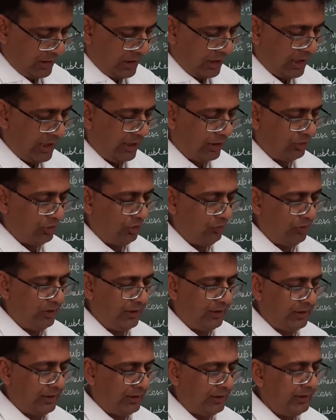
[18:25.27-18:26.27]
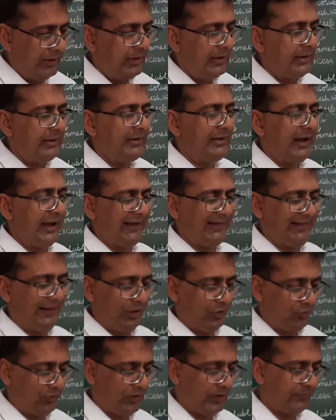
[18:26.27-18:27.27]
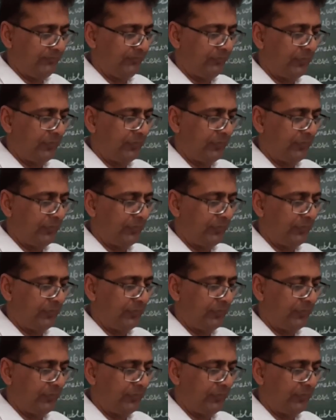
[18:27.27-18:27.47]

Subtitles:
How do we test this one?